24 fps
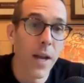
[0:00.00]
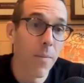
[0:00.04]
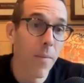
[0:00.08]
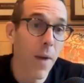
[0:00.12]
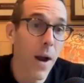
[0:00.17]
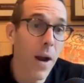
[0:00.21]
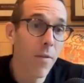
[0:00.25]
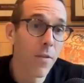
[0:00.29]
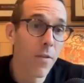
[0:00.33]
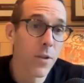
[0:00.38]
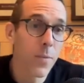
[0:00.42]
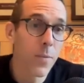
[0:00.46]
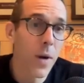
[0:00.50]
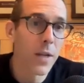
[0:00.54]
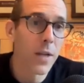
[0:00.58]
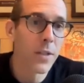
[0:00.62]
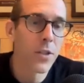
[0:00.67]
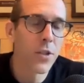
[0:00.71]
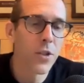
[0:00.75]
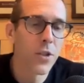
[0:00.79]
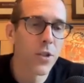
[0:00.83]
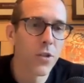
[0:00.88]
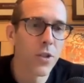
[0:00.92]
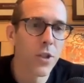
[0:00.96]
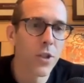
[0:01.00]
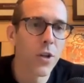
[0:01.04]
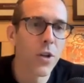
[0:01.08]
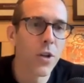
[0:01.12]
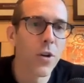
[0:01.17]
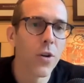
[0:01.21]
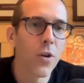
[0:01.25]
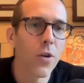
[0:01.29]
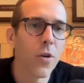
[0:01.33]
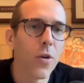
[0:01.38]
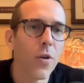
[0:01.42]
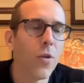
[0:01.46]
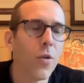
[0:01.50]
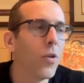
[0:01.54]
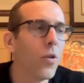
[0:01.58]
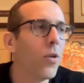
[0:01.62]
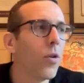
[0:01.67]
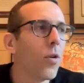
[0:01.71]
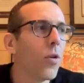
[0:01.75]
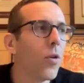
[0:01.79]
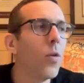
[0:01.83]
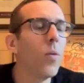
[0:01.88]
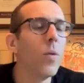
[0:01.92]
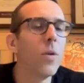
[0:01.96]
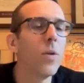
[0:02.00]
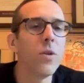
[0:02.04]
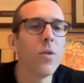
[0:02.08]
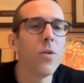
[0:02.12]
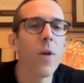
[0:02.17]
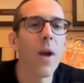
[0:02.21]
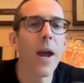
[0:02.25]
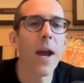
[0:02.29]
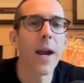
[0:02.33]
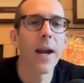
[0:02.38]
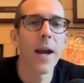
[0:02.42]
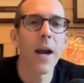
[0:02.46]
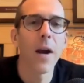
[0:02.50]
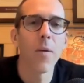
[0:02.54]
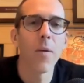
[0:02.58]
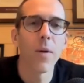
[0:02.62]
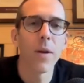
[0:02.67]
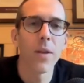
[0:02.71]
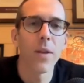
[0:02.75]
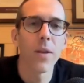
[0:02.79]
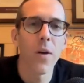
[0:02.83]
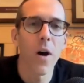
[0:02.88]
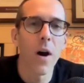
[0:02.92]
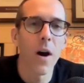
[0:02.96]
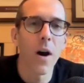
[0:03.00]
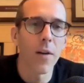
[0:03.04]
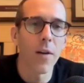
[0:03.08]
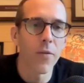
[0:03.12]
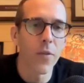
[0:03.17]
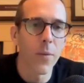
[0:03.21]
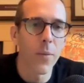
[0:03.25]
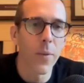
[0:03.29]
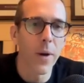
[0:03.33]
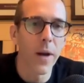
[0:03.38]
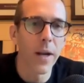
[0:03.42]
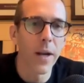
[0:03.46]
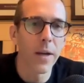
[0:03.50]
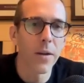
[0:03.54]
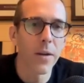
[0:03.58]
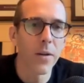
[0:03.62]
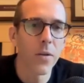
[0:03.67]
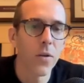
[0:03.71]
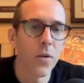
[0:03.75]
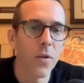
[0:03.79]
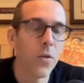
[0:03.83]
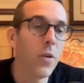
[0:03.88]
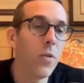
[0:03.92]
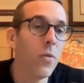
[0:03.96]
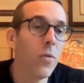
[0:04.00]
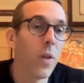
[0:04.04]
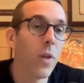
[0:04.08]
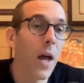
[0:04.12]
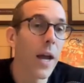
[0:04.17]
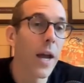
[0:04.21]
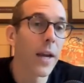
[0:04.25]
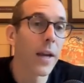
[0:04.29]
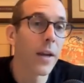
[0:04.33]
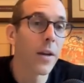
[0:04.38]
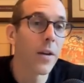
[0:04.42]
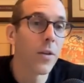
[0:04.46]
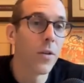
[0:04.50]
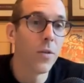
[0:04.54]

And my response is usually, who would you hang out with off the bike? Who do you like?